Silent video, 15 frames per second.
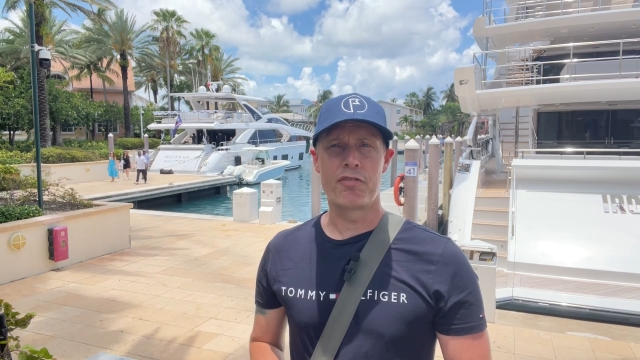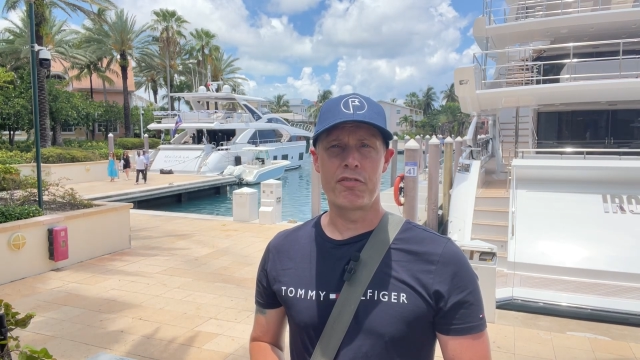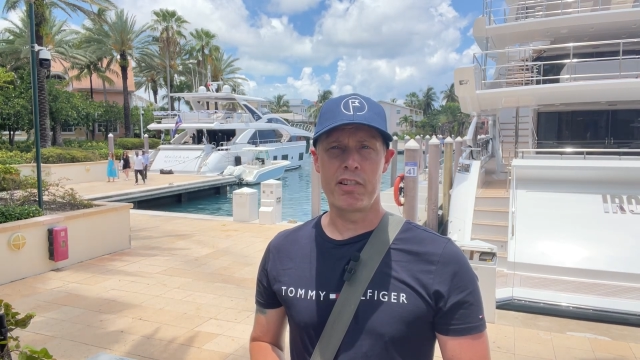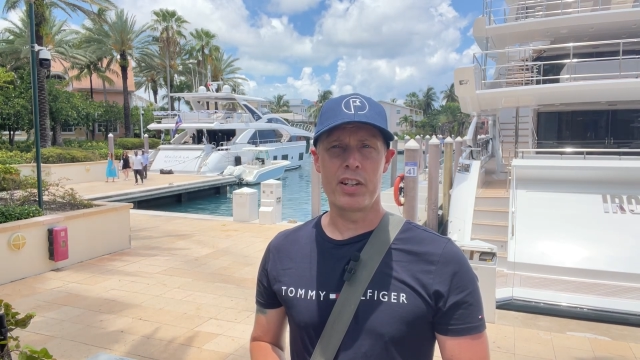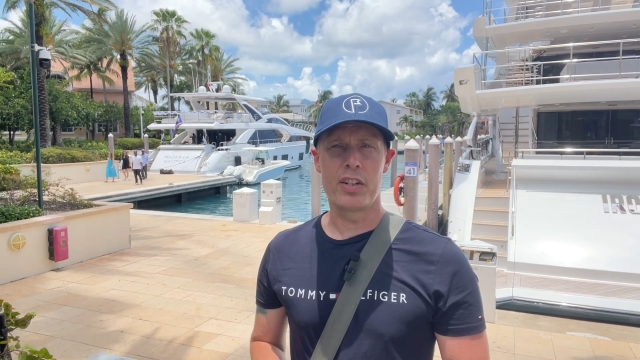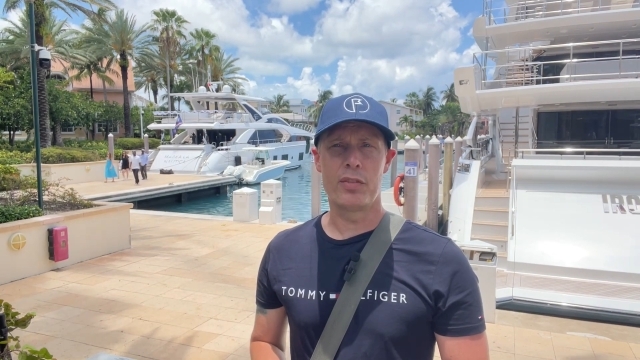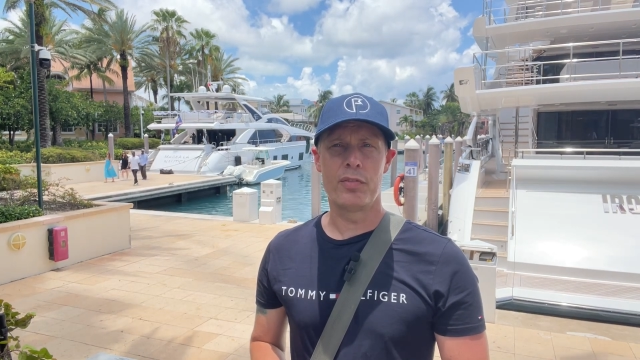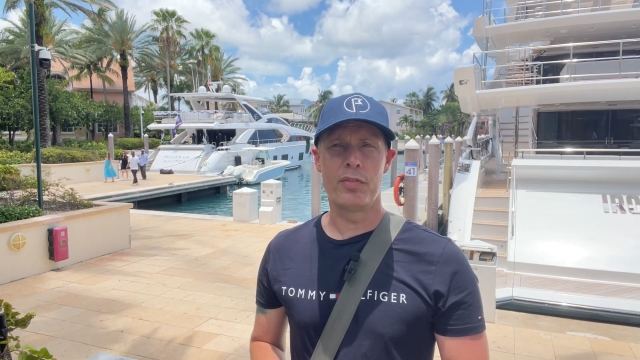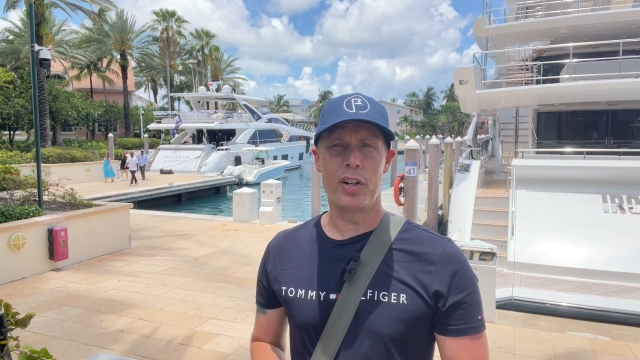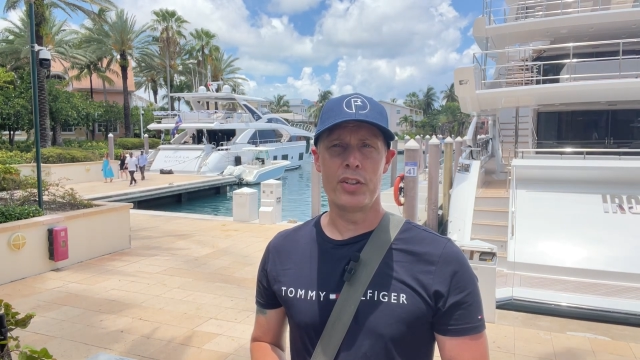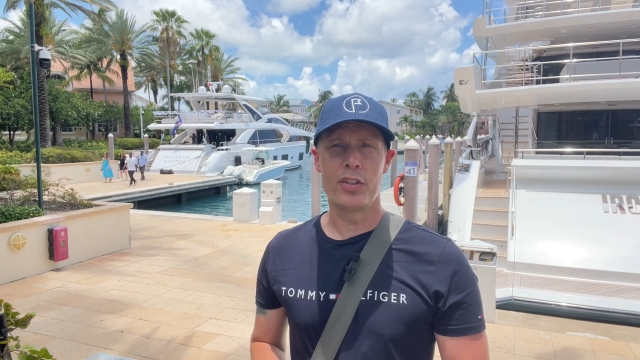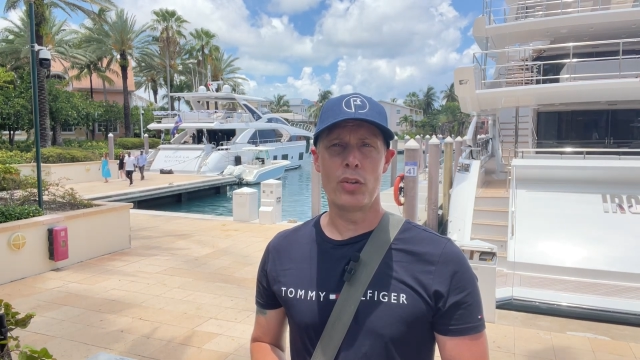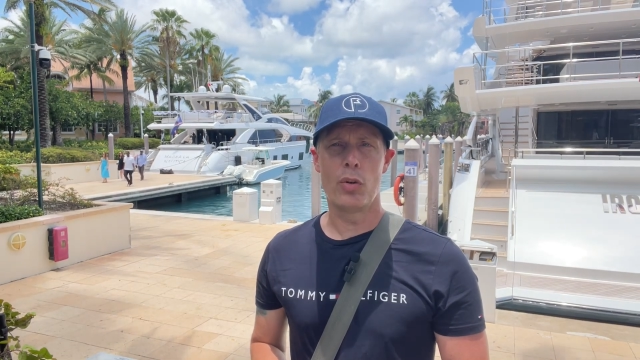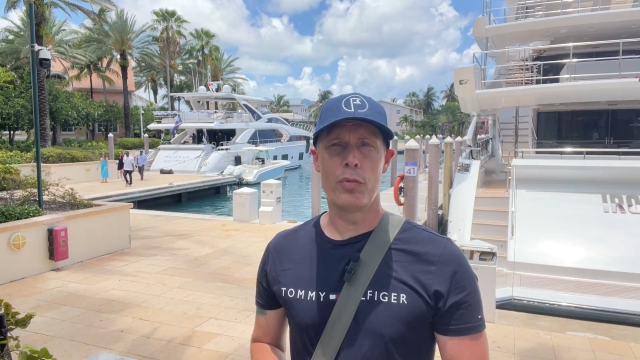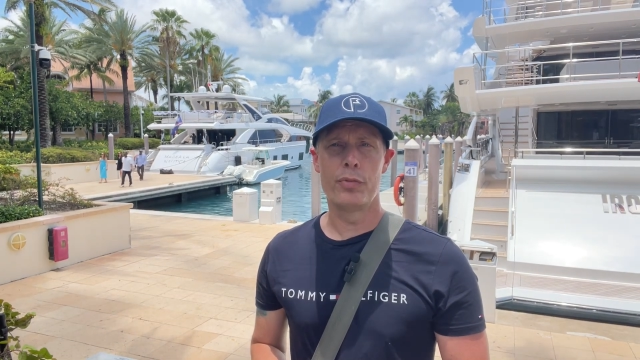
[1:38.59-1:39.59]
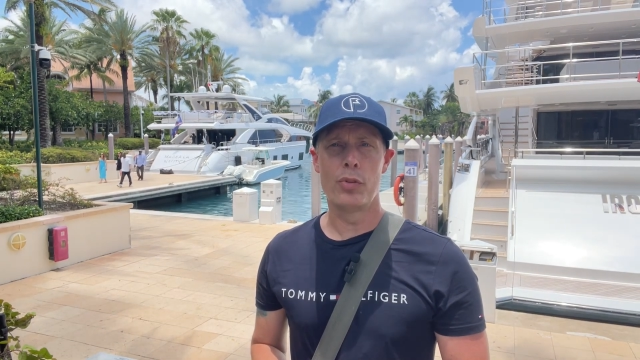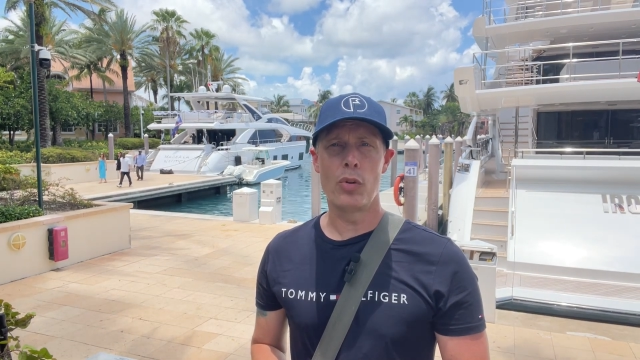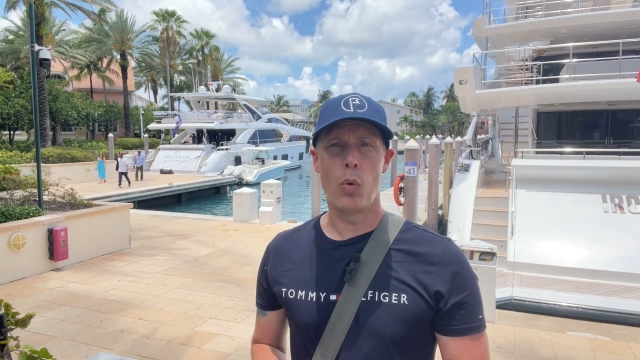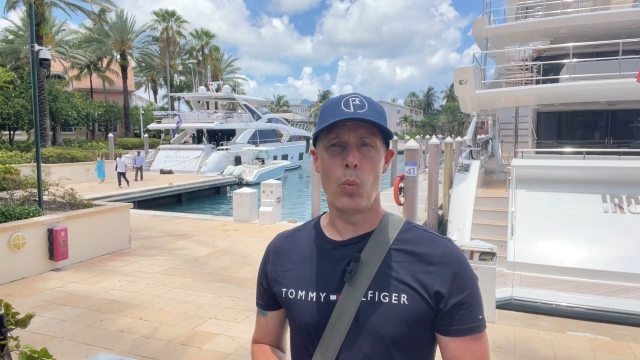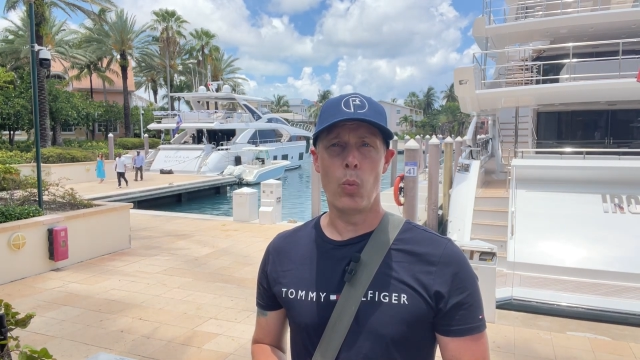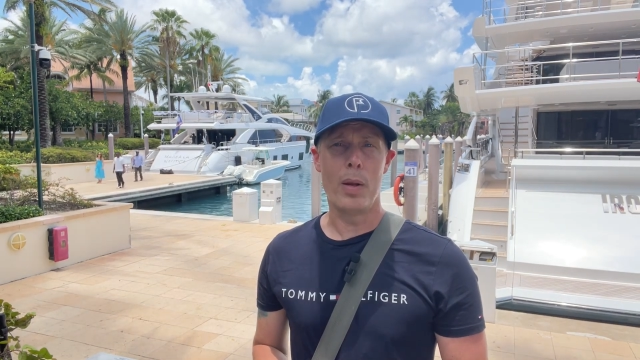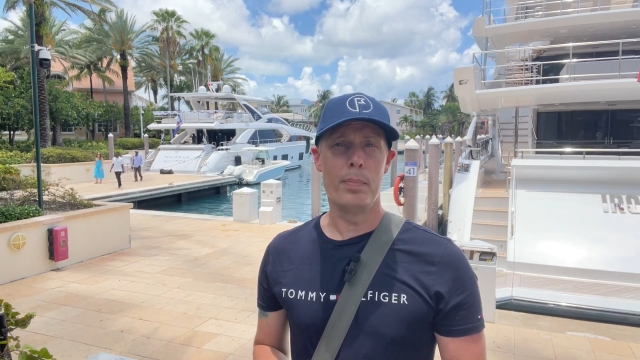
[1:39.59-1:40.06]
frigate fighting off
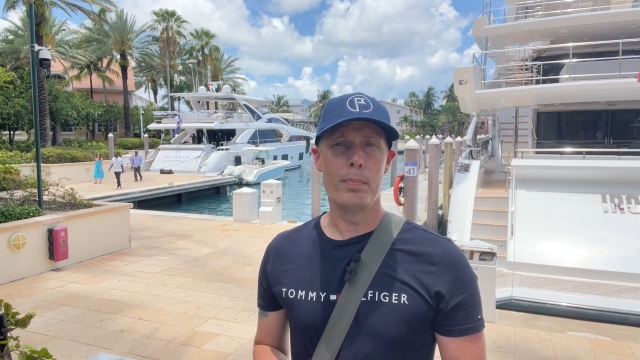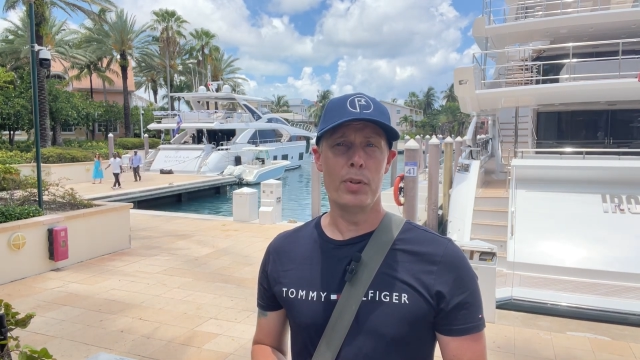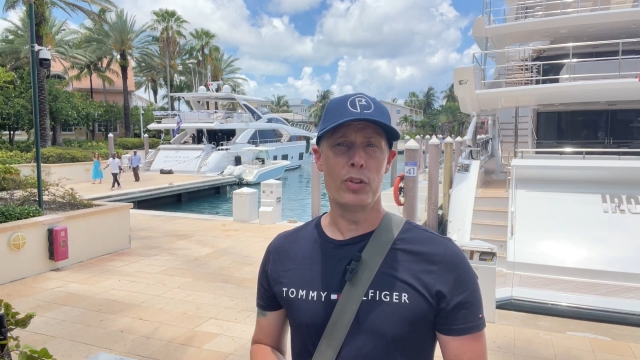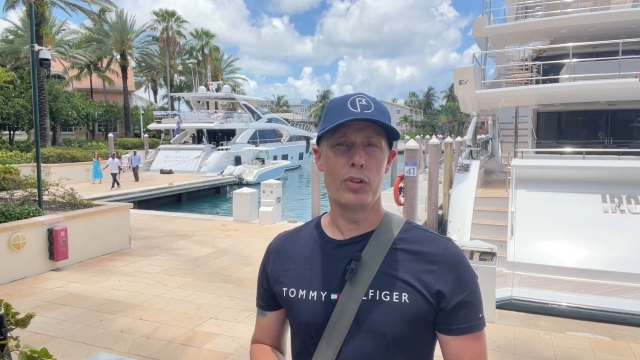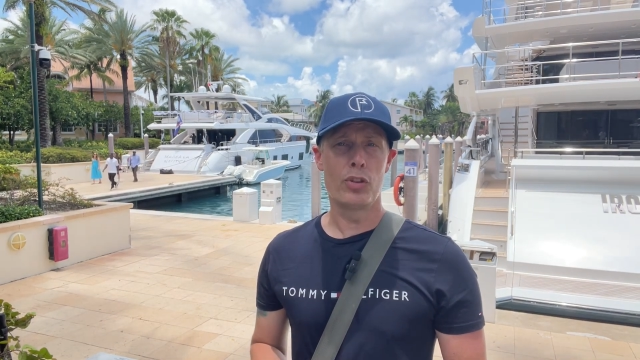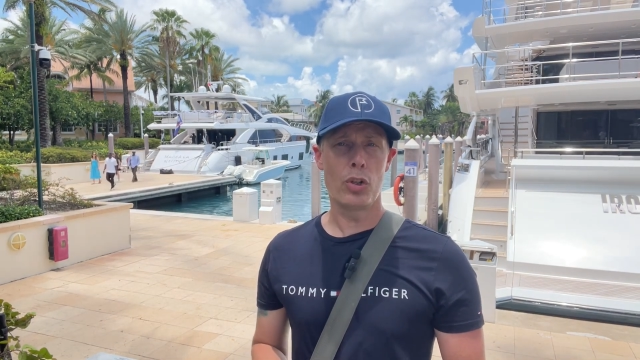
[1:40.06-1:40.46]
not 1 but